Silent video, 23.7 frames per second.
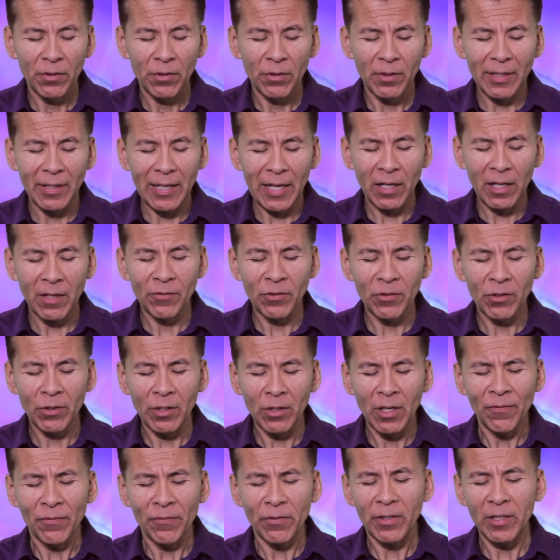then out of your
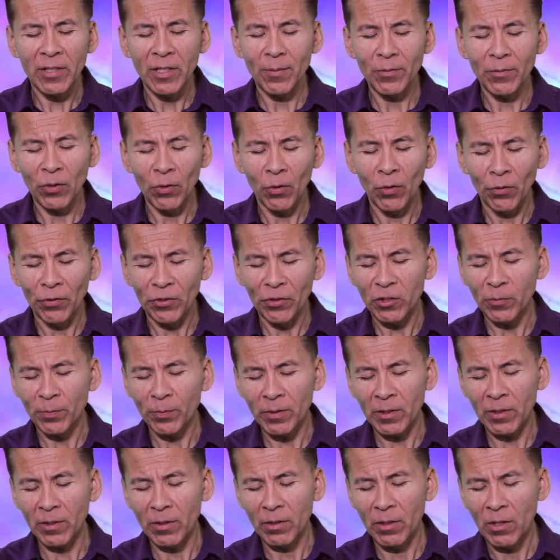love for Him, the Holy
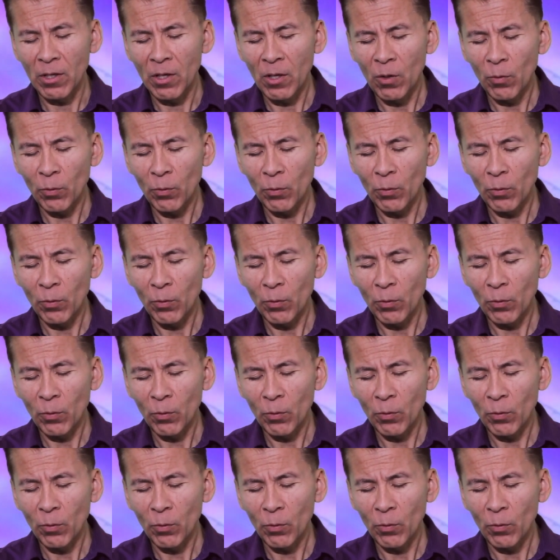Spirit